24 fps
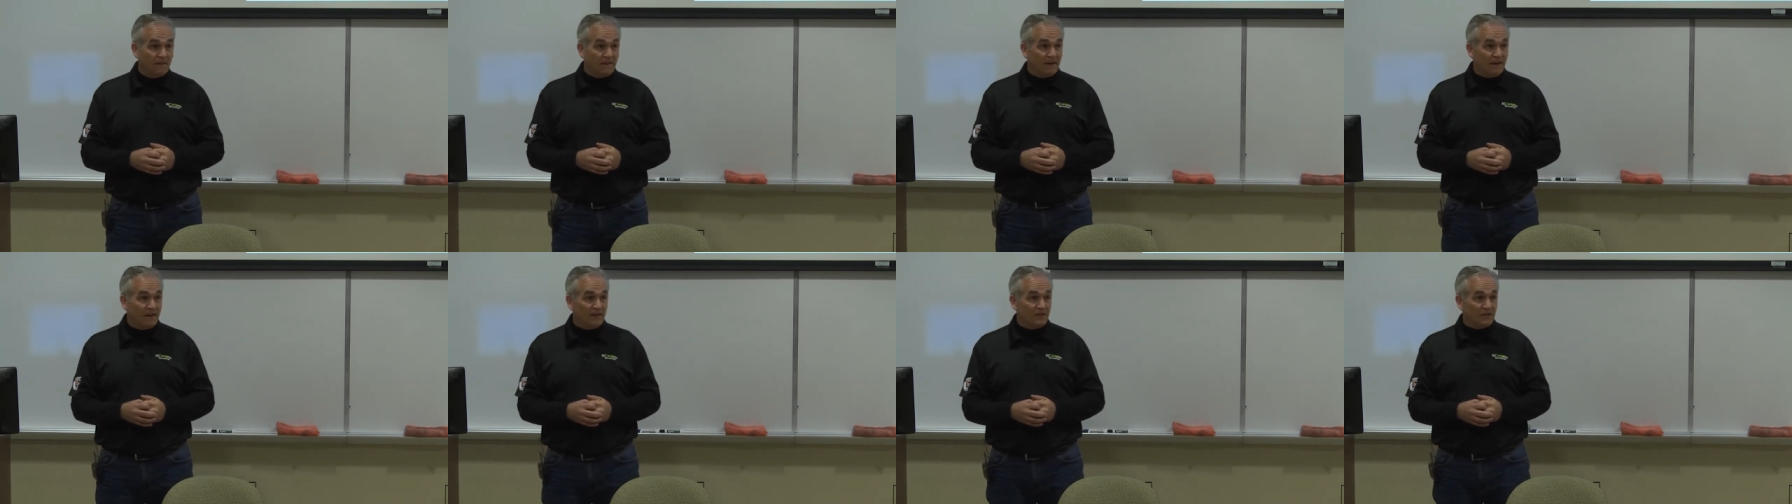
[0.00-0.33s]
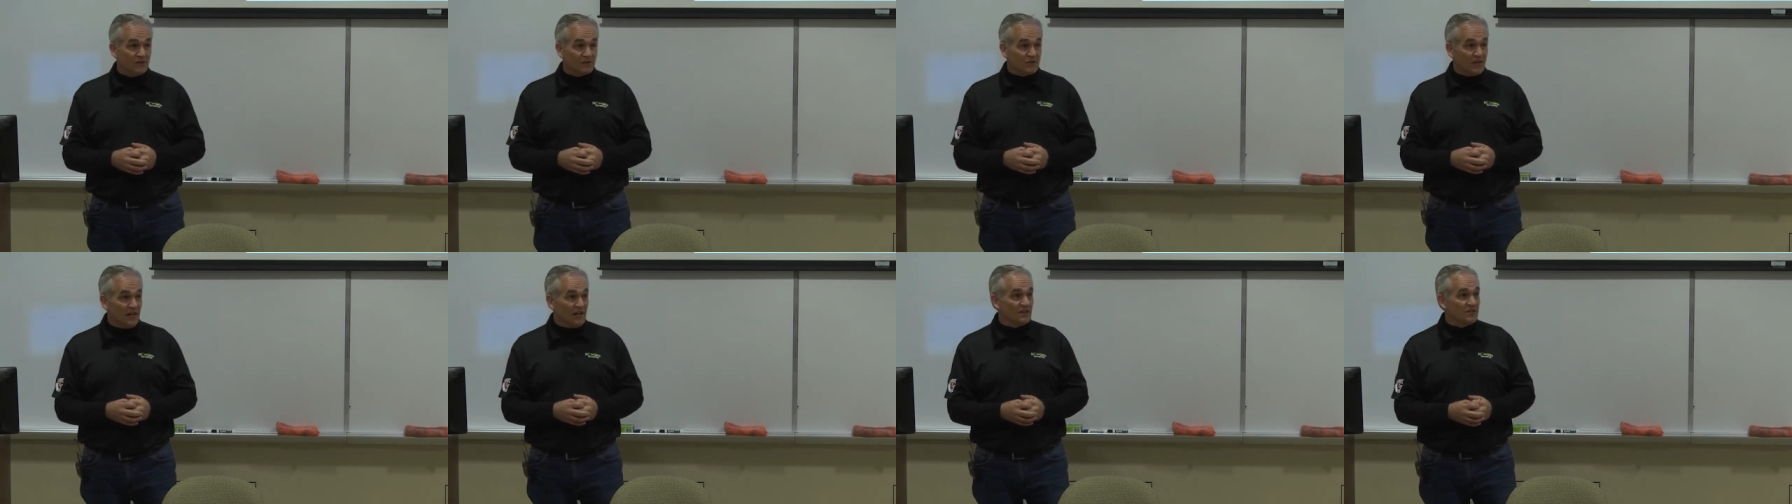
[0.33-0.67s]
And
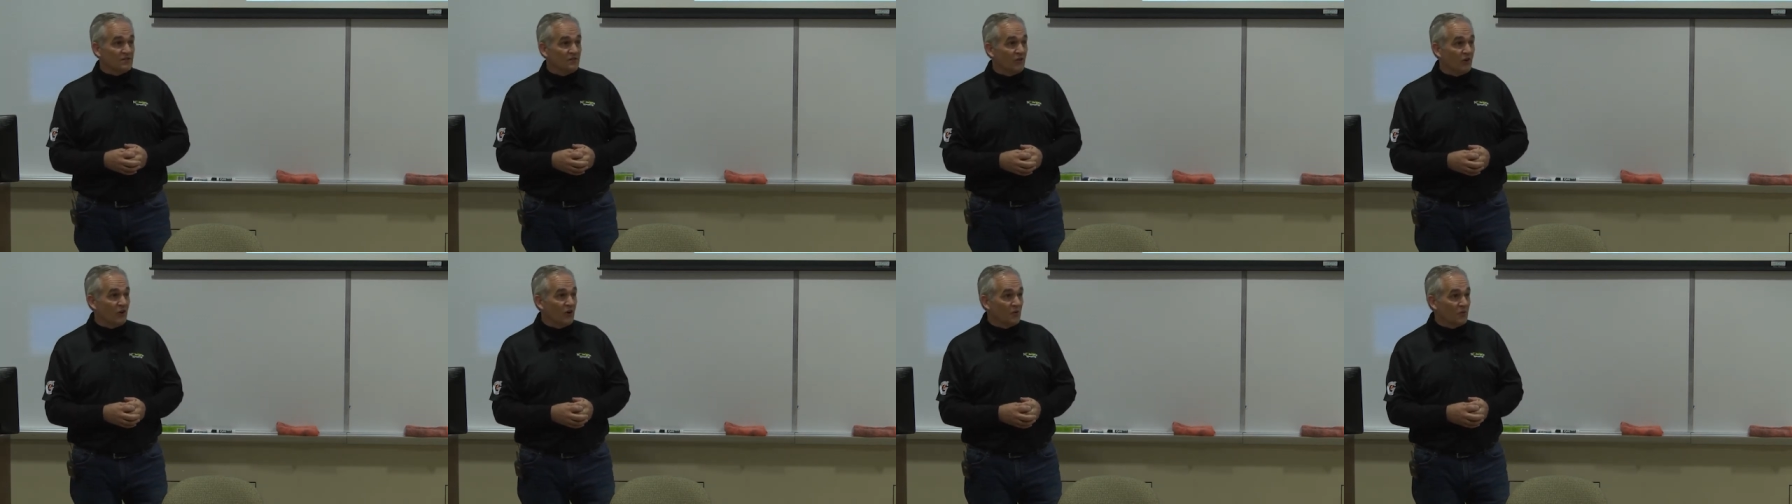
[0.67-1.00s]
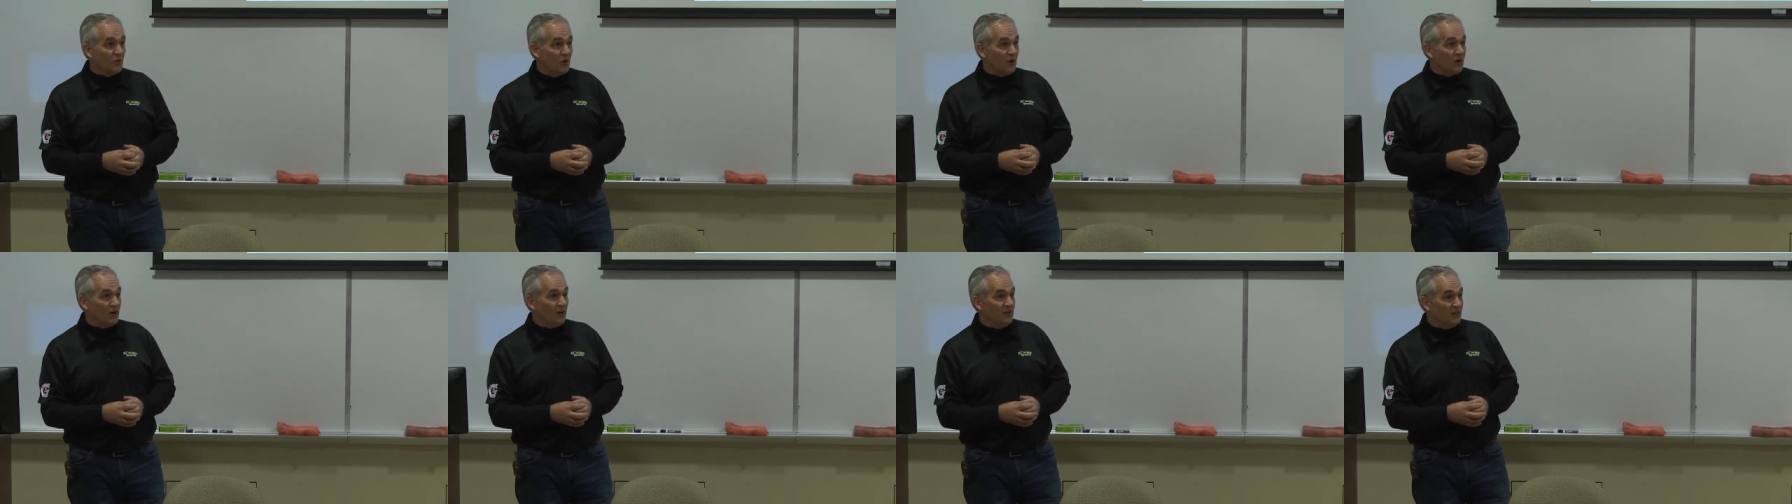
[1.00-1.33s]
there's lots of hard
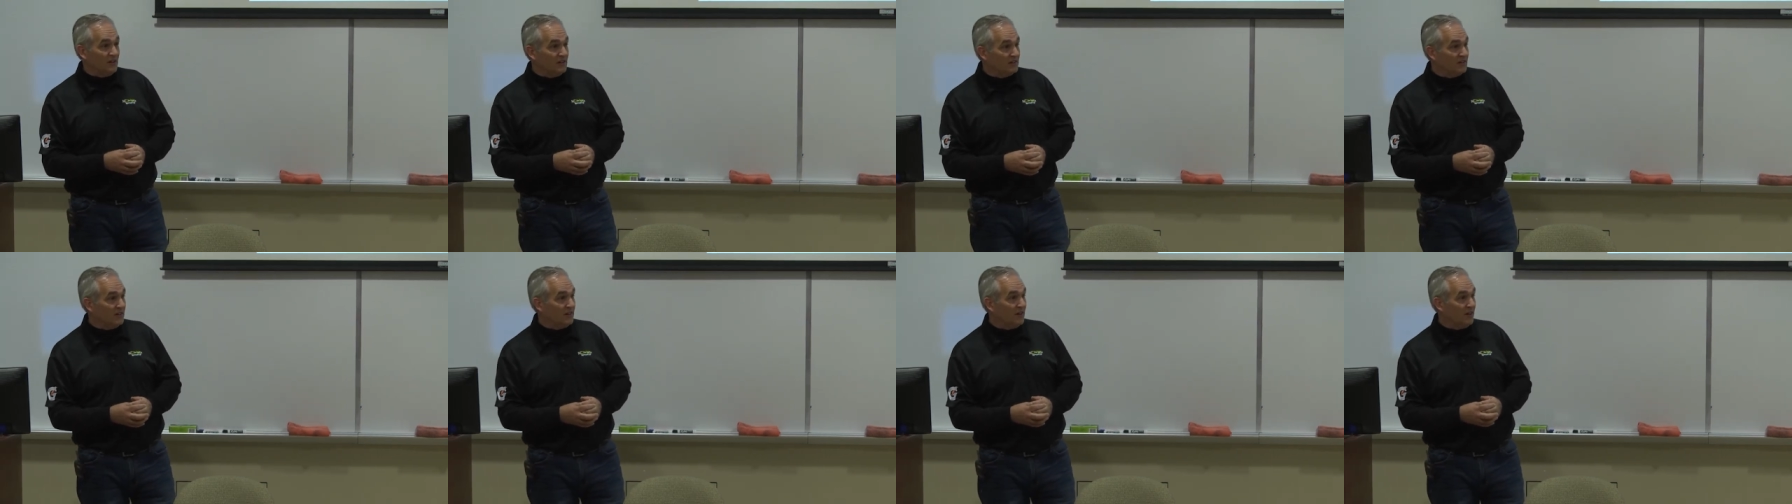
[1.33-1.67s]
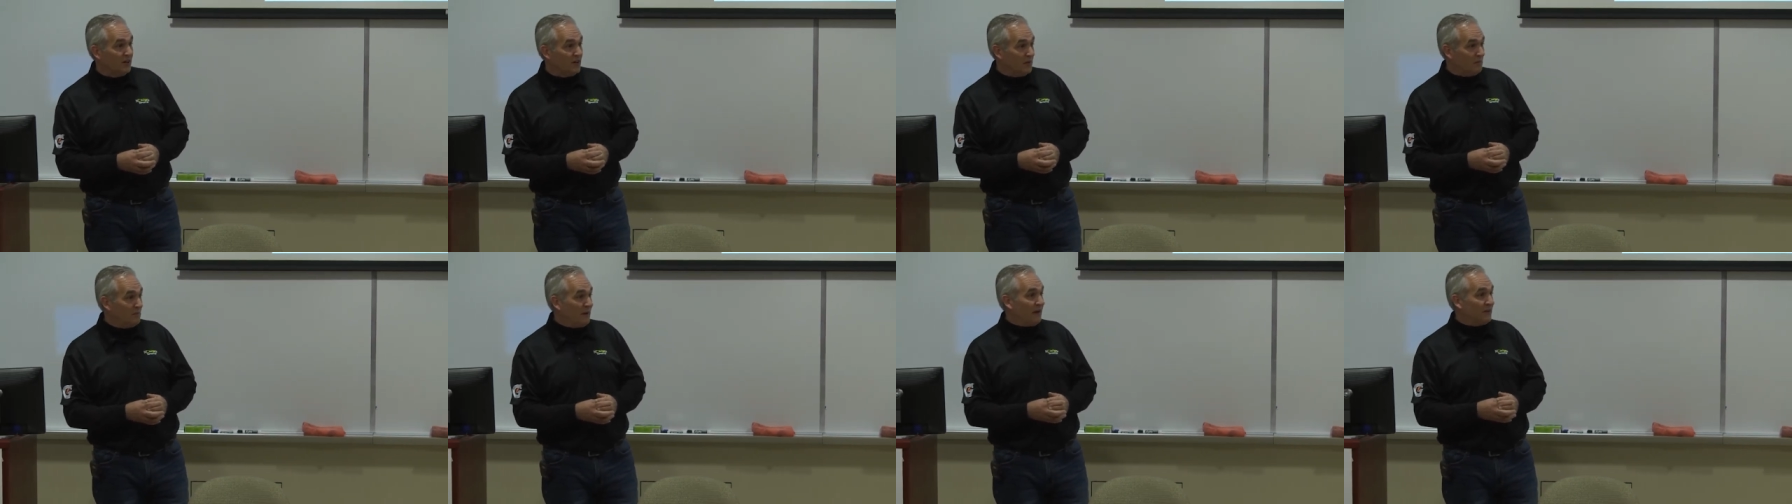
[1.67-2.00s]
work
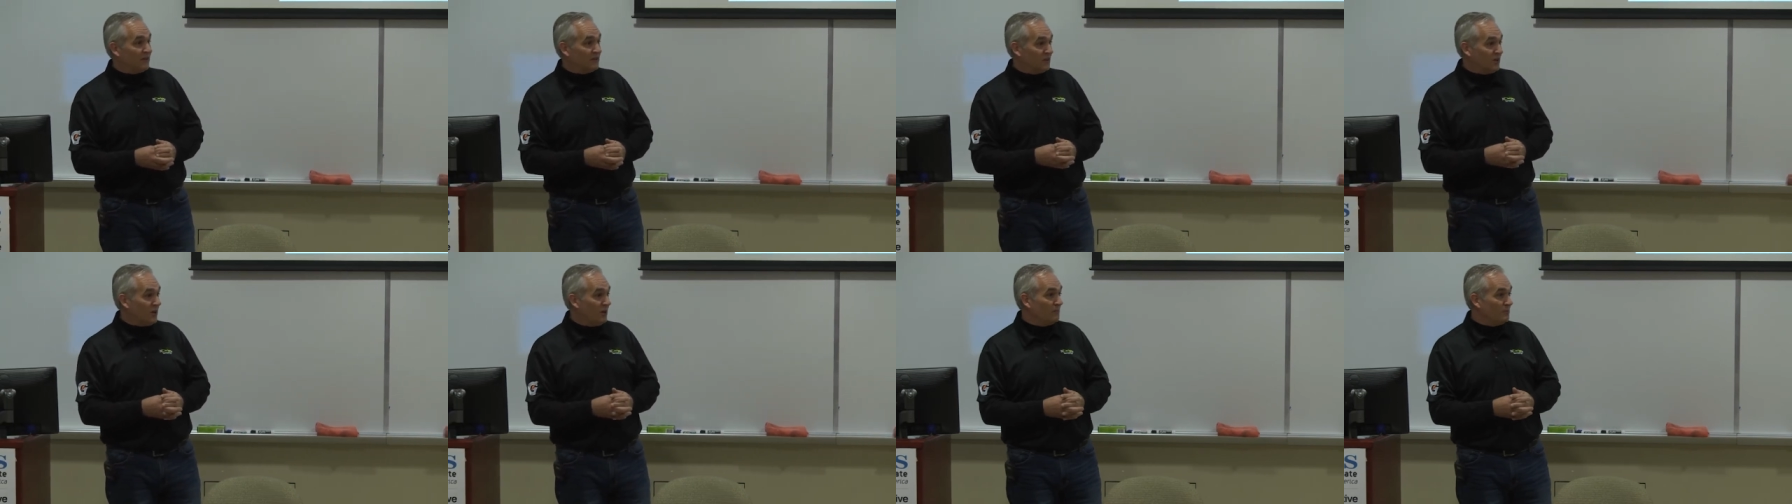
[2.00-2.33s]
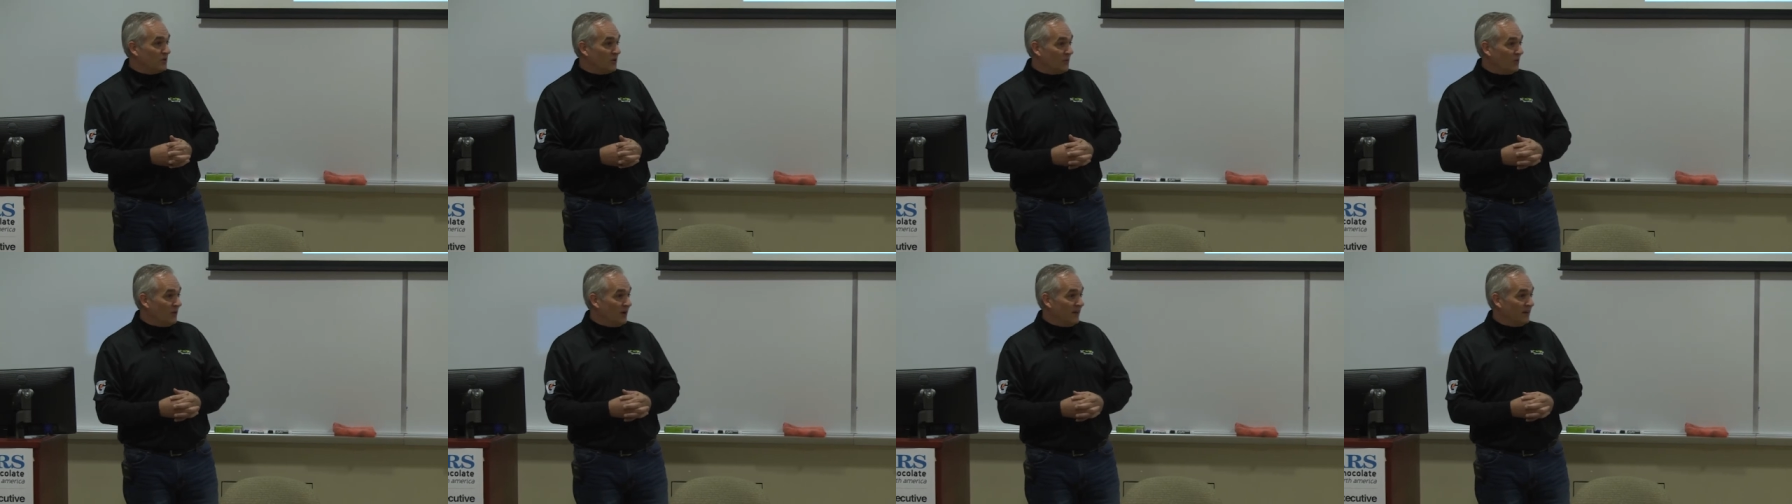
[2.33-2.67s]
uh, about to come
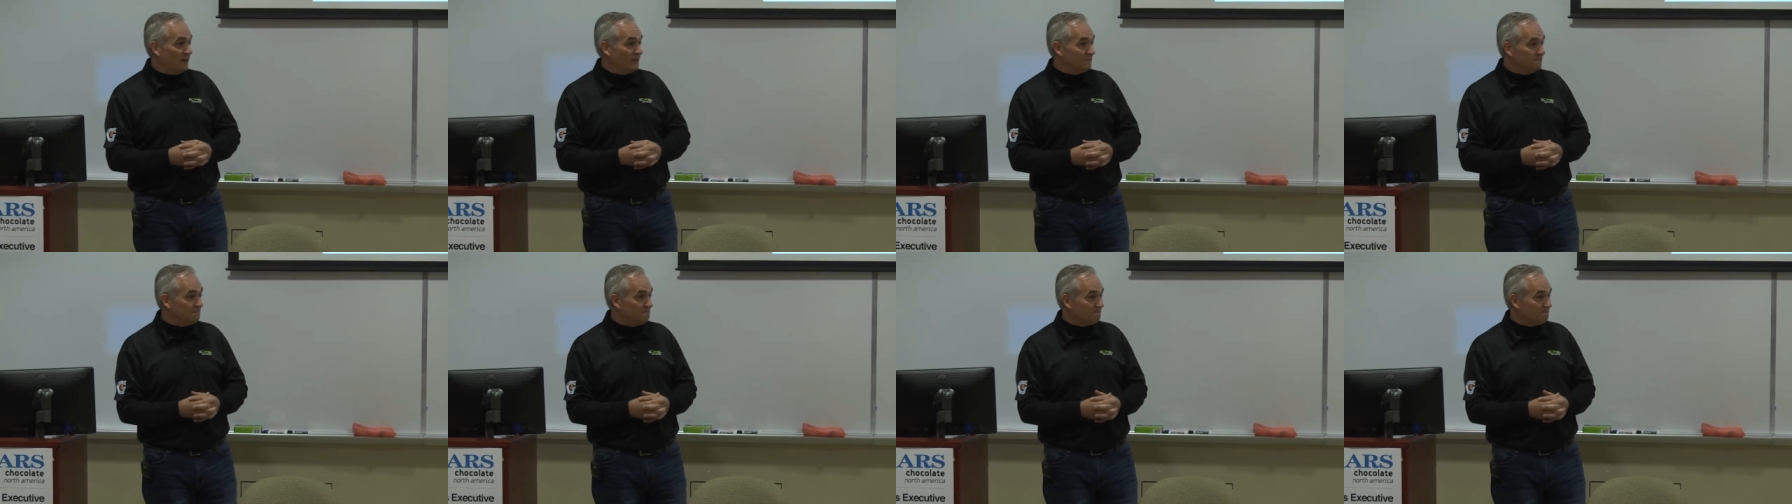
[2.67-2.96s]
your way.